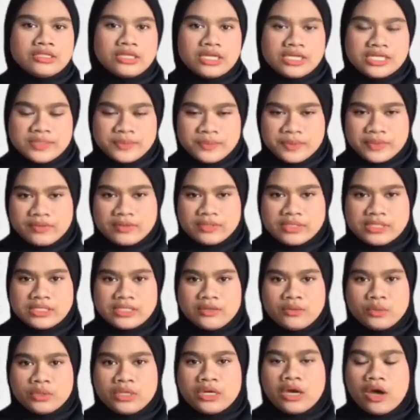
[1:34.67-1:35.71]

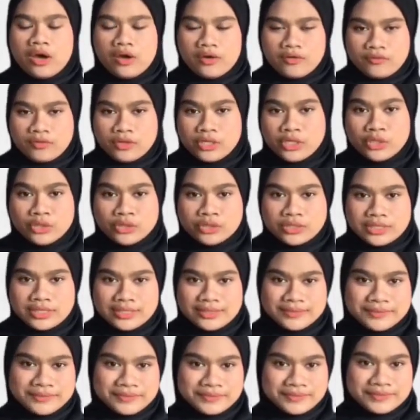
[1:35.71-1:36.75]
transparency were overlooked.